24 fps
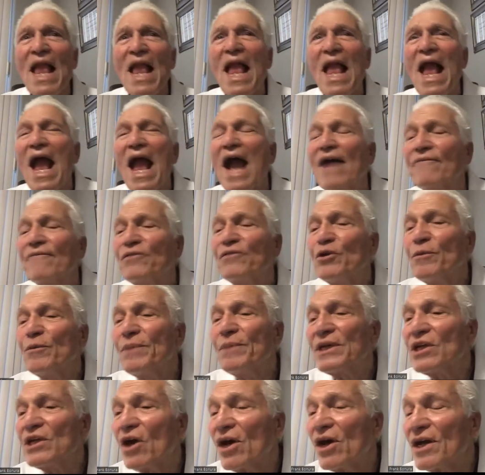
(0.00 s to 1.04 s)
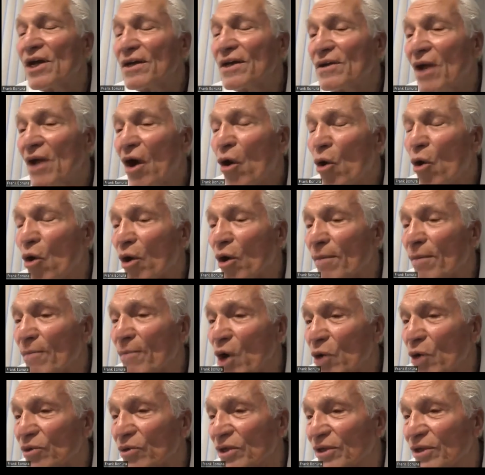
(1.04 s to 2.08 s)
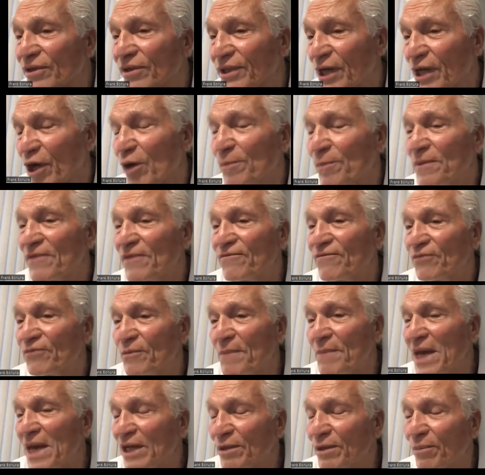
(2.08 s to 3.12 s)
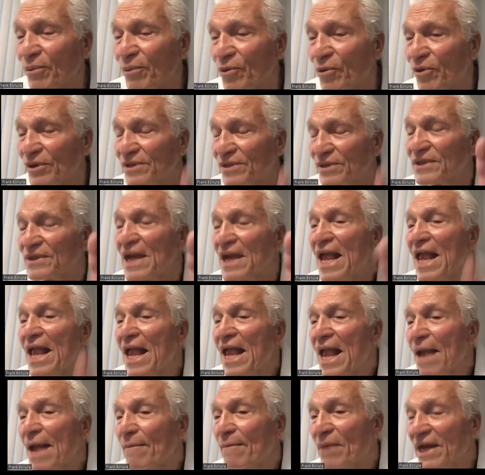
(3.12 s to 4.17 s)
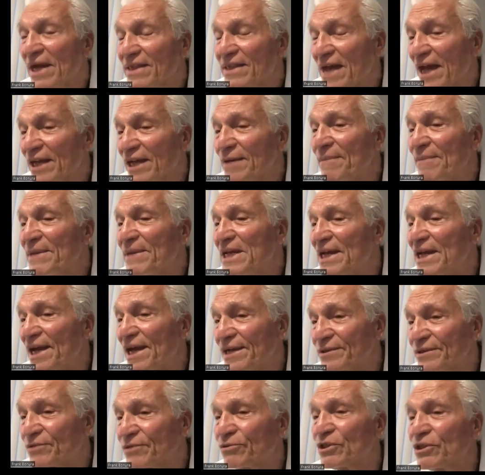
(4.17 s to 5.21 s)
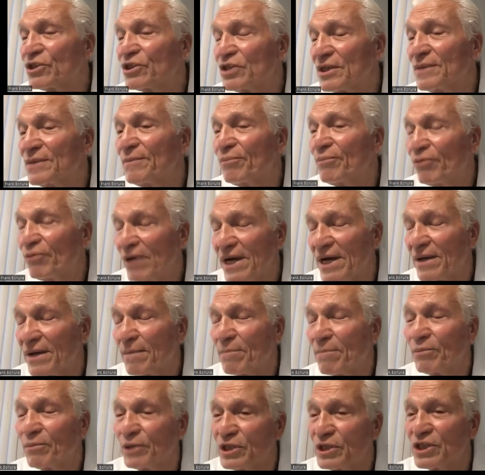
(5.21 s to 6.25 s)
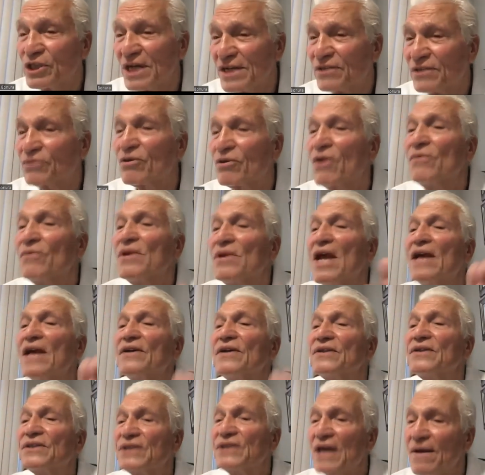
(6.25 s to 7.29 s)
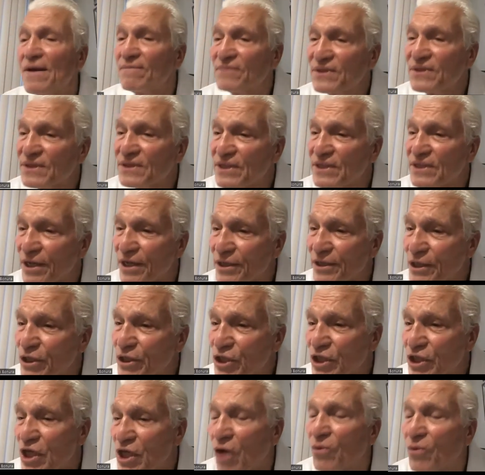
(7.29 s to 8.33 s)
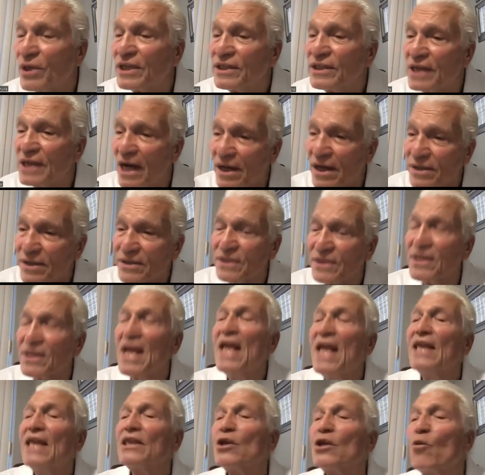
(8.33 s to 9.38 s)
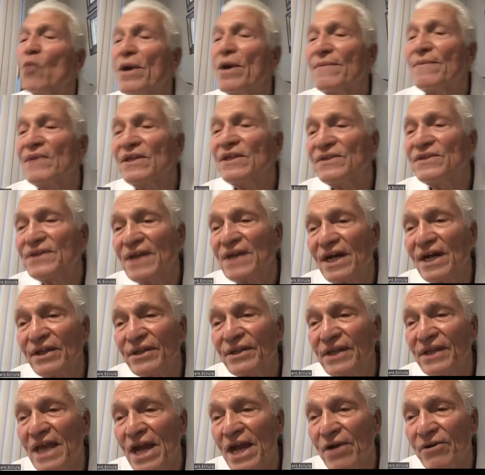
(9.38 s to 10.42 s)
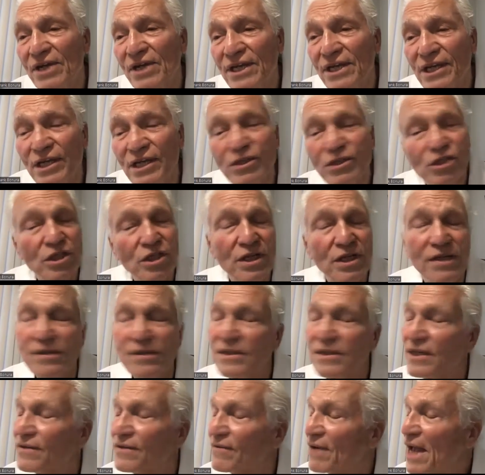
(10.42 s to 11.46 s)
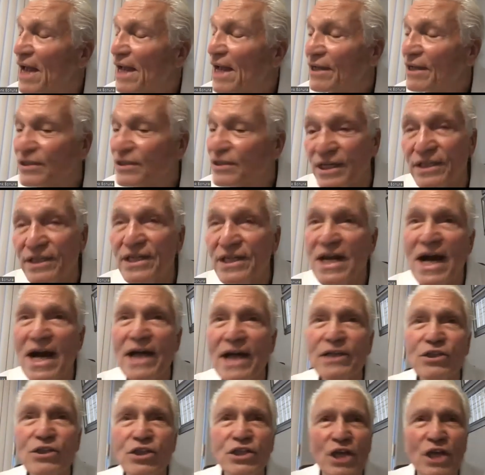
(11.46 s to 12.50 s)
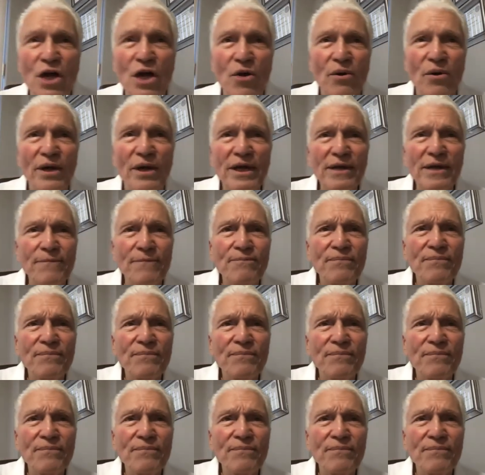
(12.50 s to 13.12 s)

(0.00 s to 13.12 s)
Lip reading: Have you been on hormonal therapy for menopause? By that I mean estrogen and progesterone. Some studies show it does. The Women's Healthcare Initiative did not show it.